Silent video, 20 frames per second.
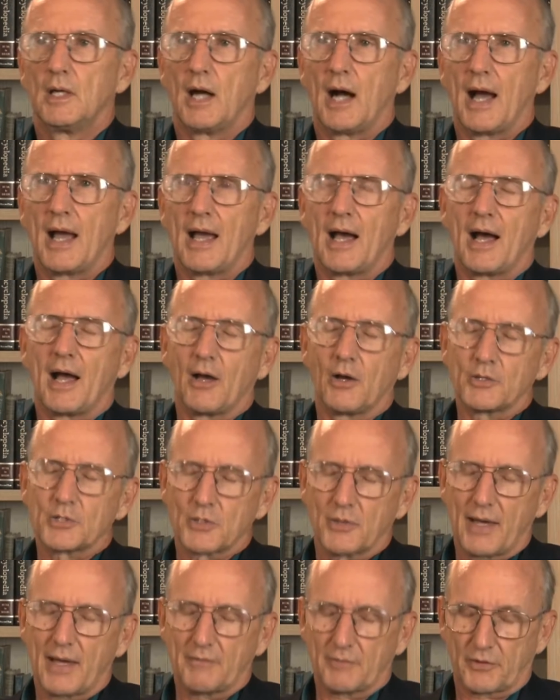I
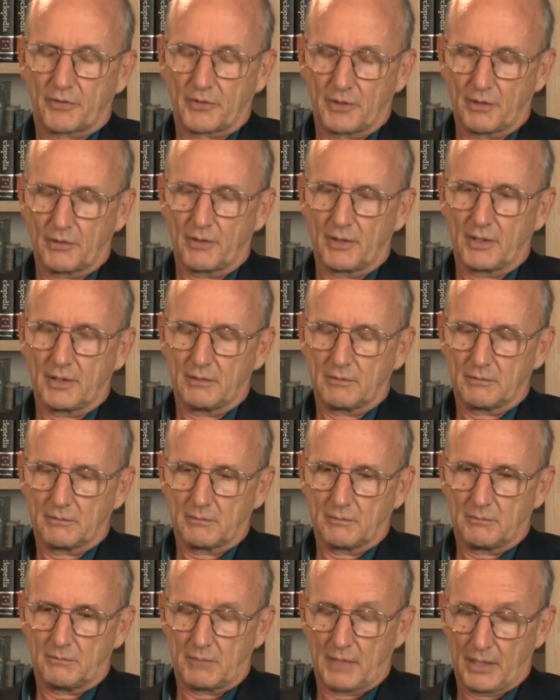also have a theory,
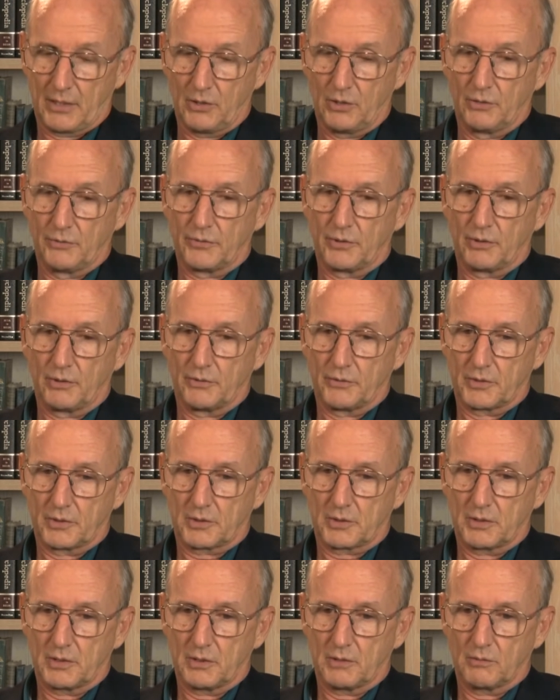my own though,
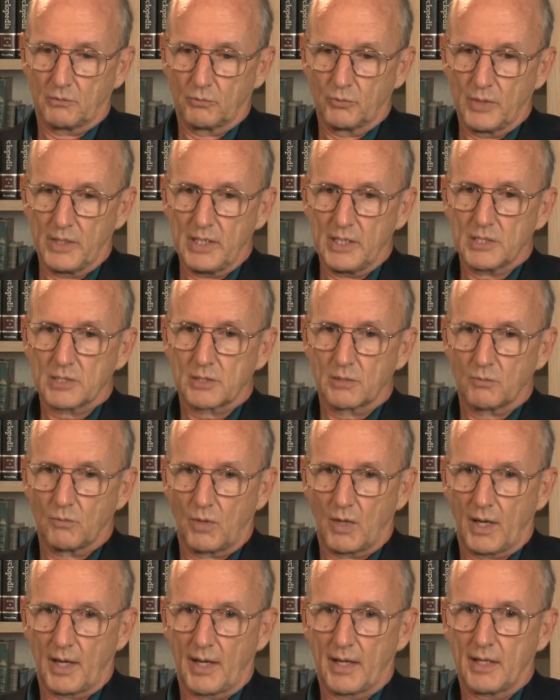that the reason
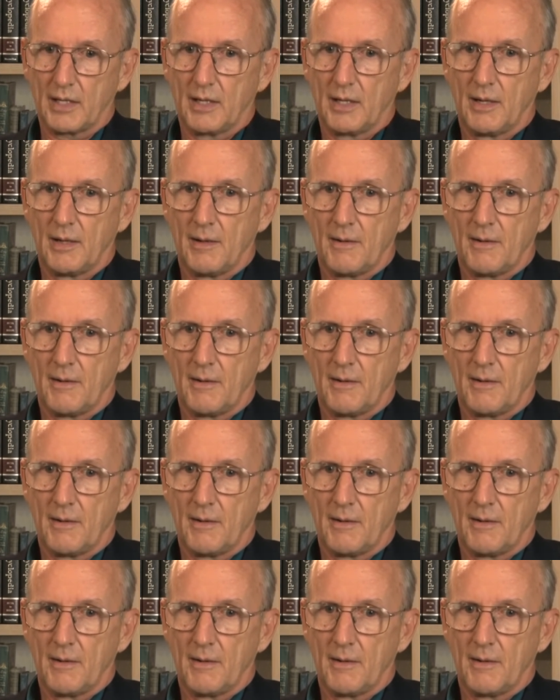why